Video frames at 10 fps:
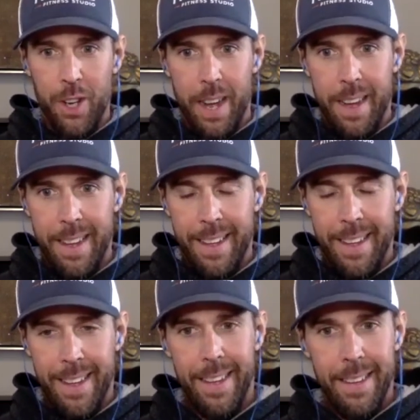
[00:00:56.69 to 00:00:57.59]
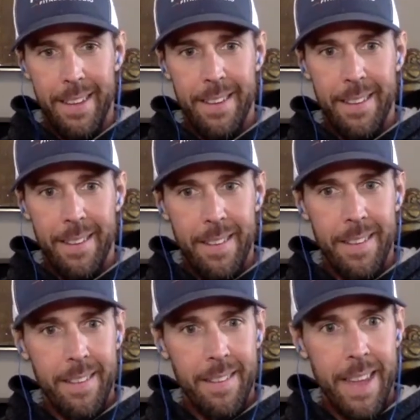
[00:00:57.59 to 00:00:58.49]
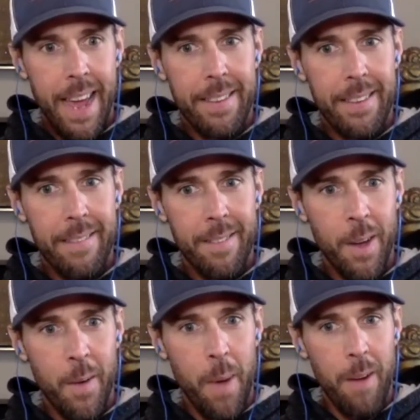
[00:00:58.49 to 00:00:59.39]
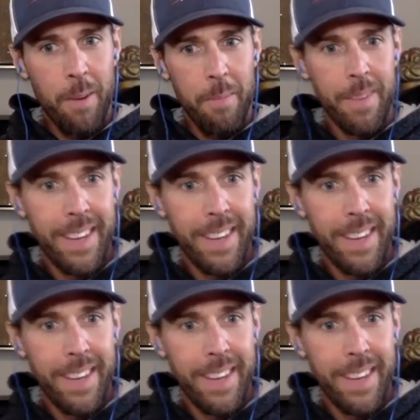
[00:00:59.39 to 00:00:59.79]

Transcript: uh, guest, so welcome.